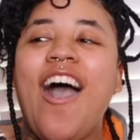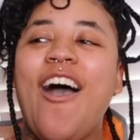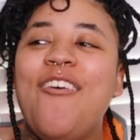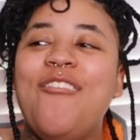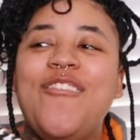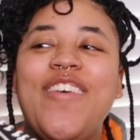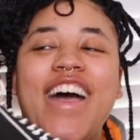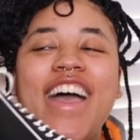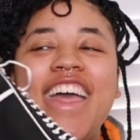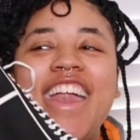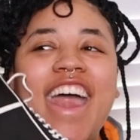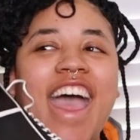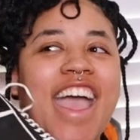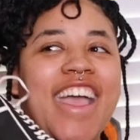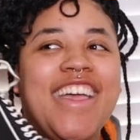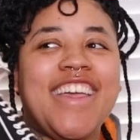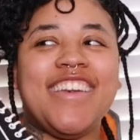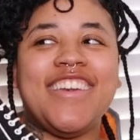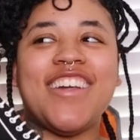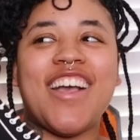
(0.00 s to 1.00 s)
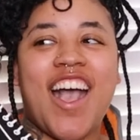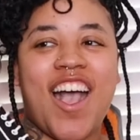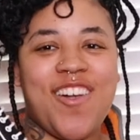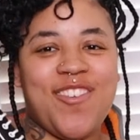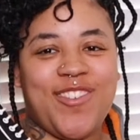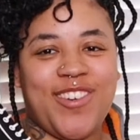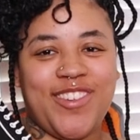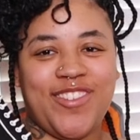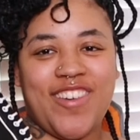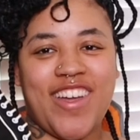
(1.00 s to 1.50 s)
I
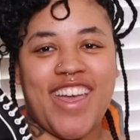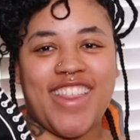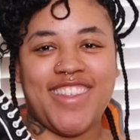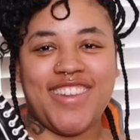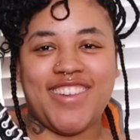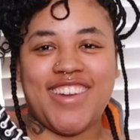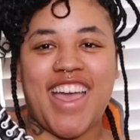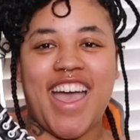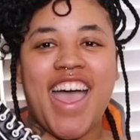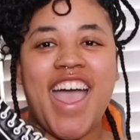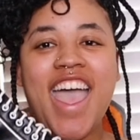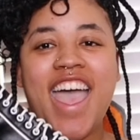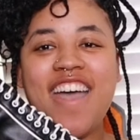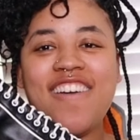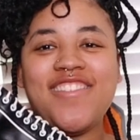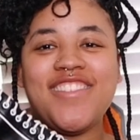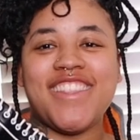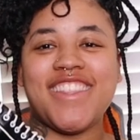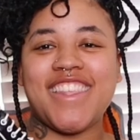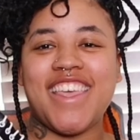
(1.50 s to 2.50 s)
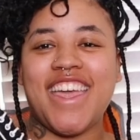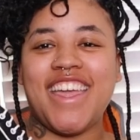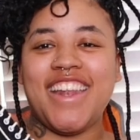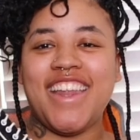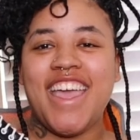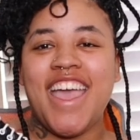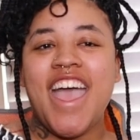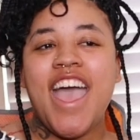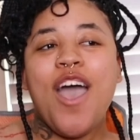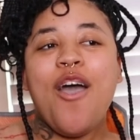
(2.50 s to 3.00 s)
would rather not have
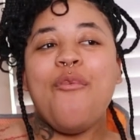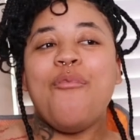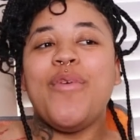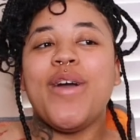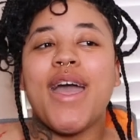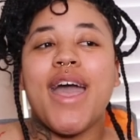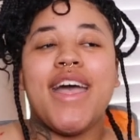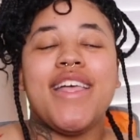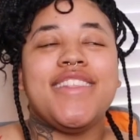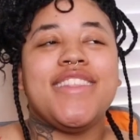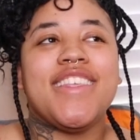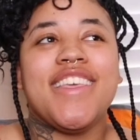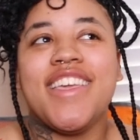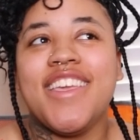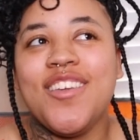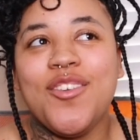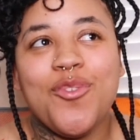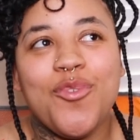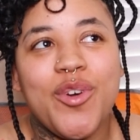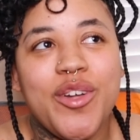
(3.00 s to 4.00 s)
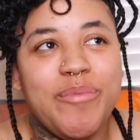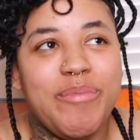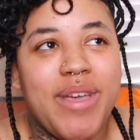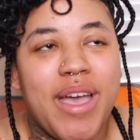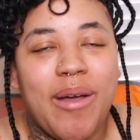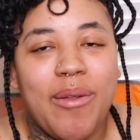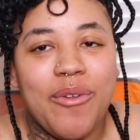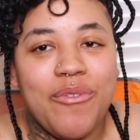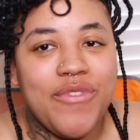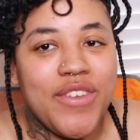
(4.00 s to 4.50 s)
skinny, because you wouldn't be
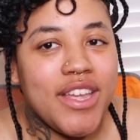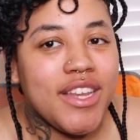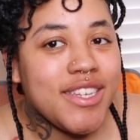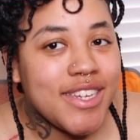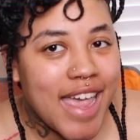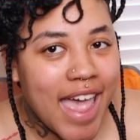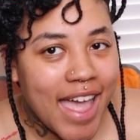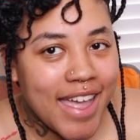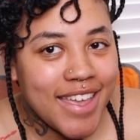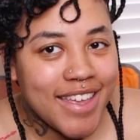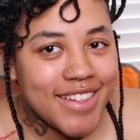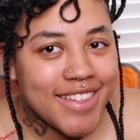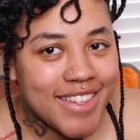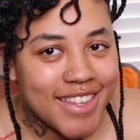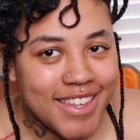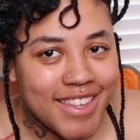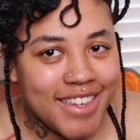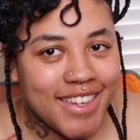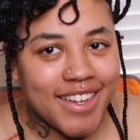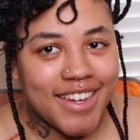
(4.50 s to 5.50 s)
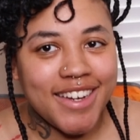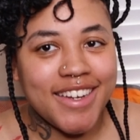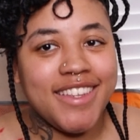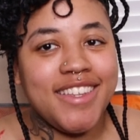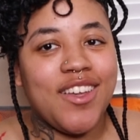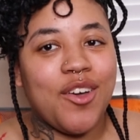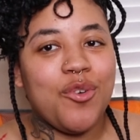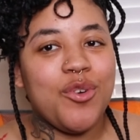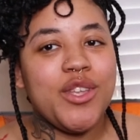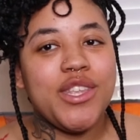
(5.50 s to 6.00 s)
able to fit jackets either.
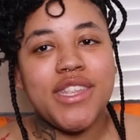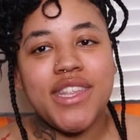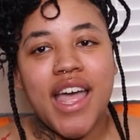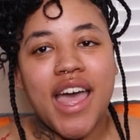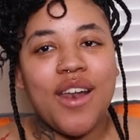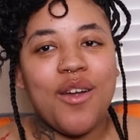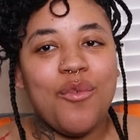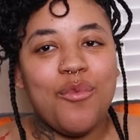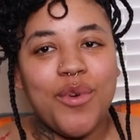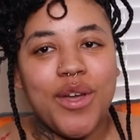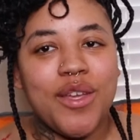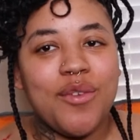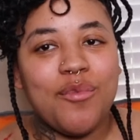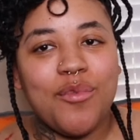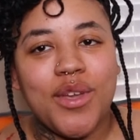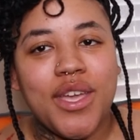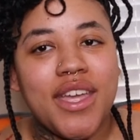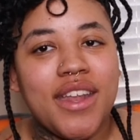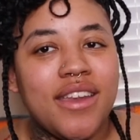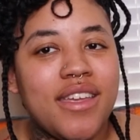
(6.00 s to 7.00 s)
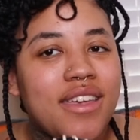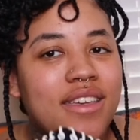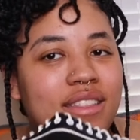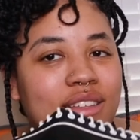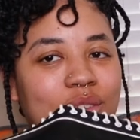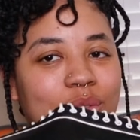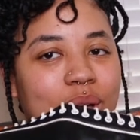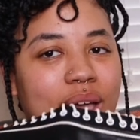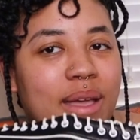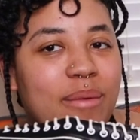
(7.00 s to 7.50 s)
So it's not a win-win
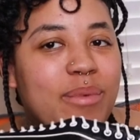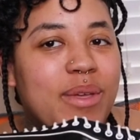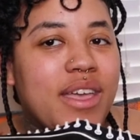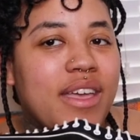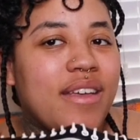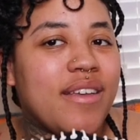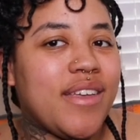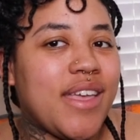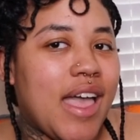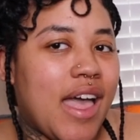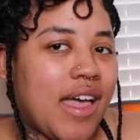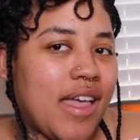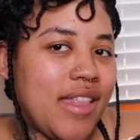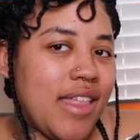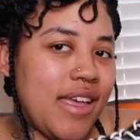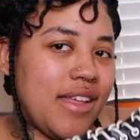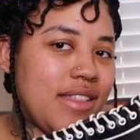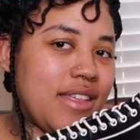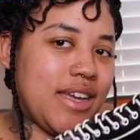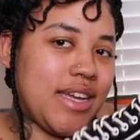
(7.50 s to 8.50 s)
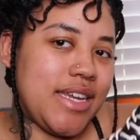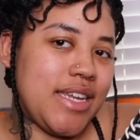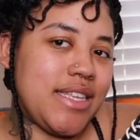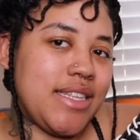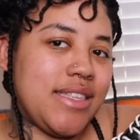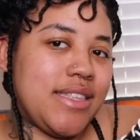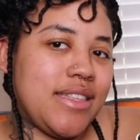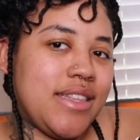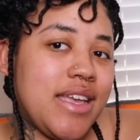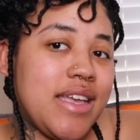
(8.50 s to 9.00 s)
either way. But y'all, like, look at
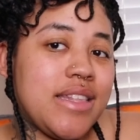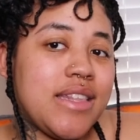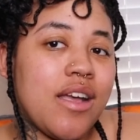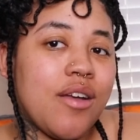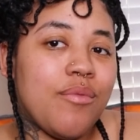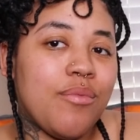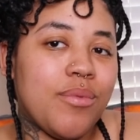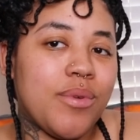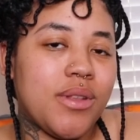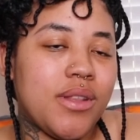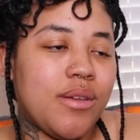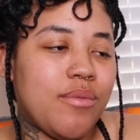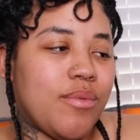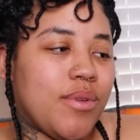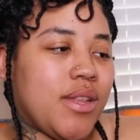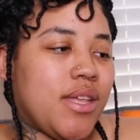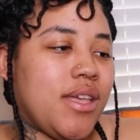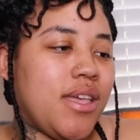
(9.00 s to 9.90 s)
this. These are really, really